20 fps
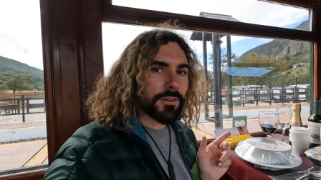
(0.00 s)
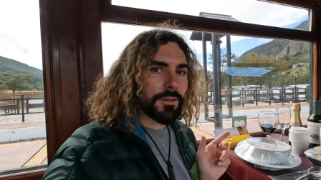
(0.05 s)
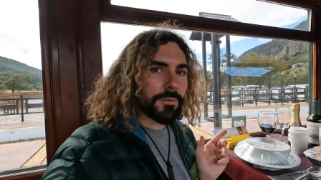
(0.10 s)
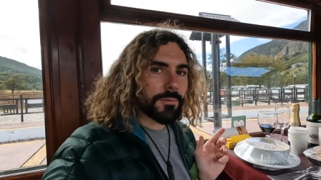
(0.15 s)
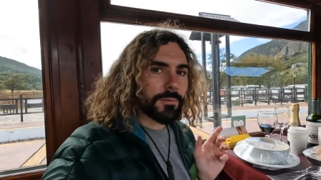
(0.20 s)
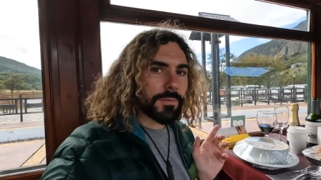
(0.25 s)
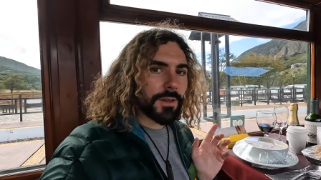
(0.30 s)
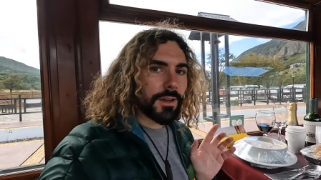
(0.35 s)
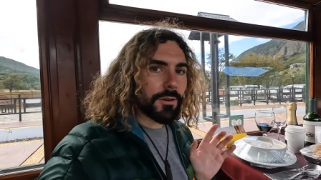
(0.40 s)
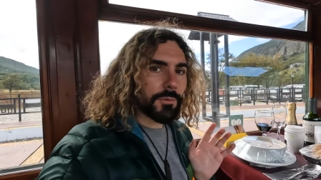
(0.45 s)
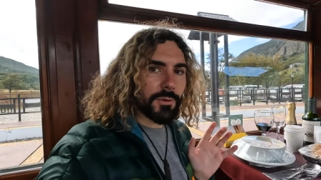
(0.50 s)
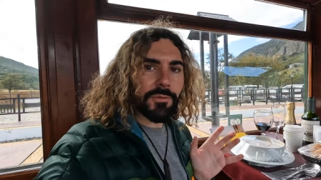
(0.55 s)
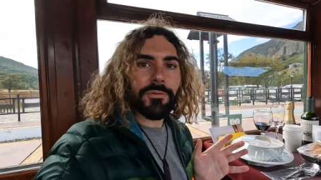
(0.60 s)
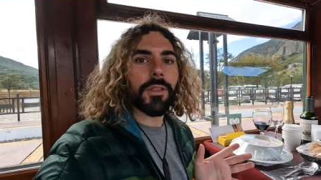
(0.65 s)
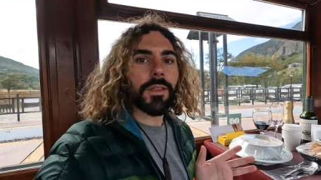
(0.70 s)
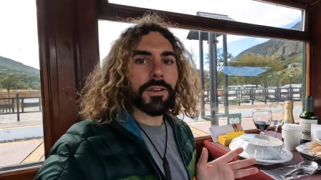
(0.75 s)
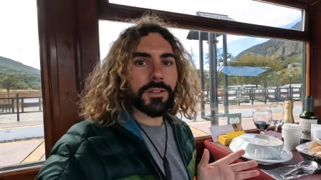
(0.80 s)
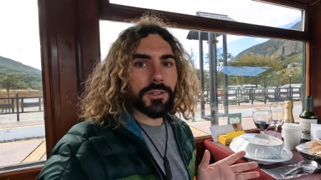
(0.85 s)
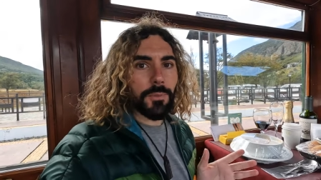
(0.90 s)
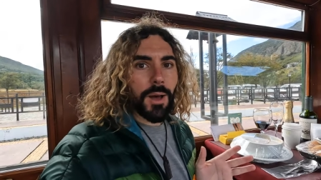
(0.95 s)
some, uh, we
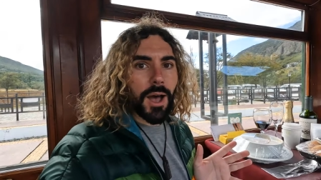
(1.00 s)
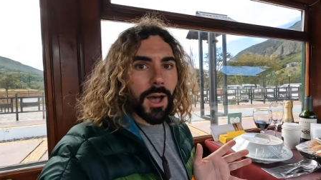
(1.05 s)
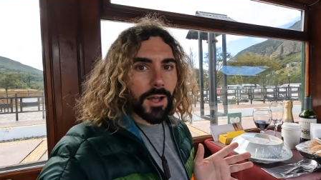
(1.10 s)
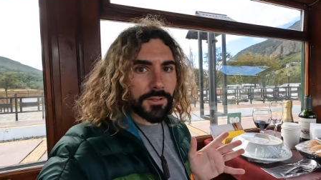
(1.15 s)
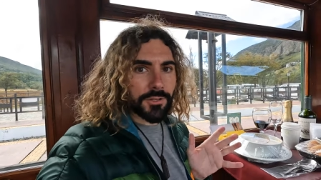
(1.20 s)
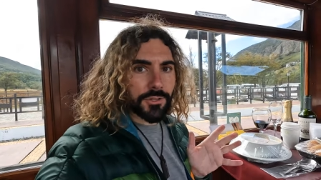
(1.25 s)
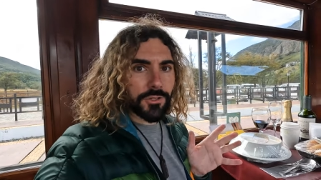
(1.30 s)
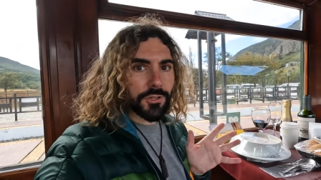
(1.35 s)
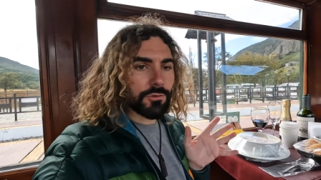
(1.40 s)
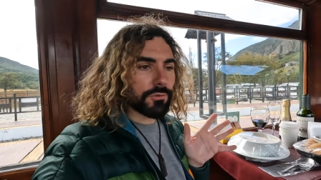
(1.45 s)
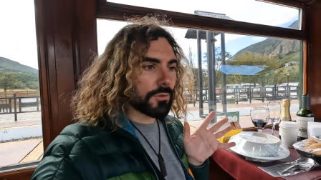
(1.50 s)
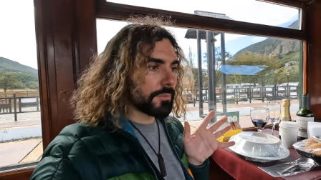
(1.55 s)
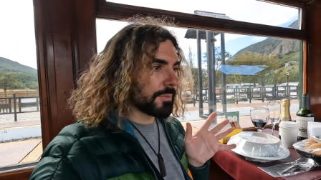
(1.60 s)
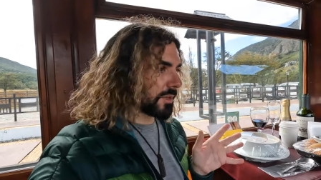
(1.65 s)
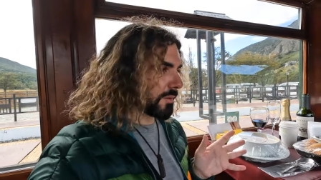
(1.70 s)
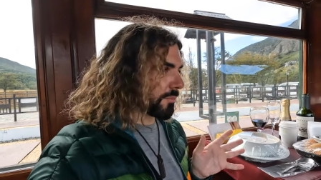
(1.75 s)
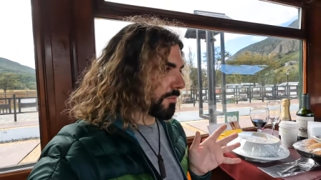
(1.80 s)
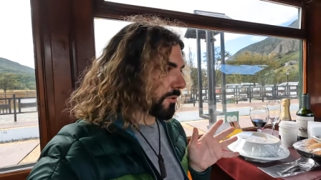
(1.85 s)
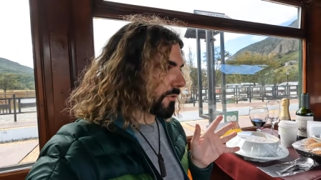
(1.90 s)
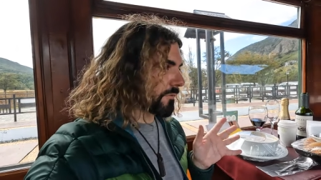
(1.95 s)
felt like some hot stew would
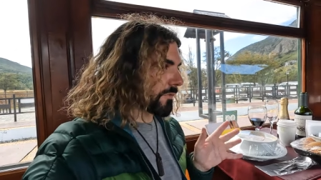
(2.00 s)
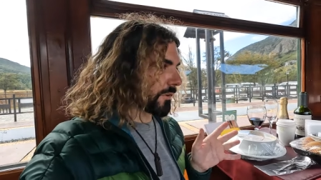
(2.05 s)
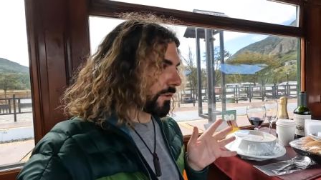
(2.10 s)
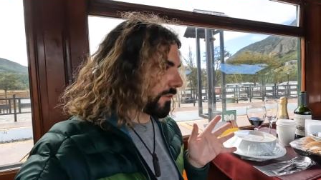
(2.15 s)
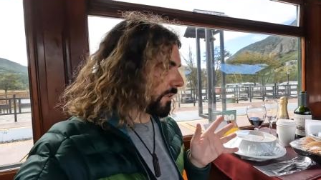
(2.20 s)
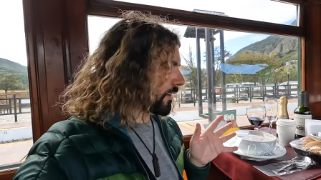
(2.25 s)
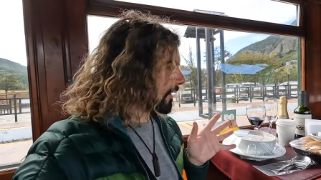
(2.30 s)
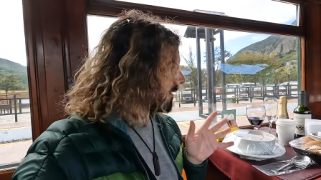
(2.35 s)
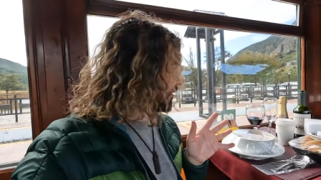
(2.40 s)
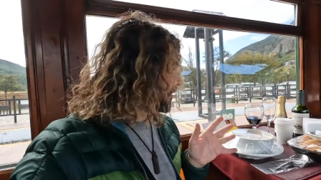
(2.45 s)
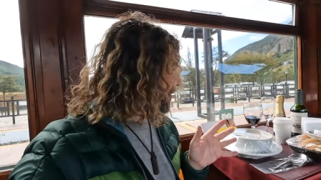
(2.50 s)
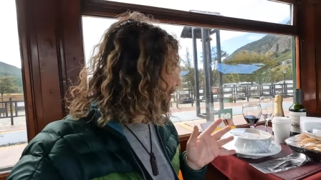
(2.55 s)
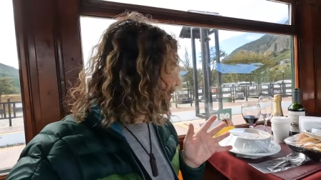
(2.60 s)
be the perfect thing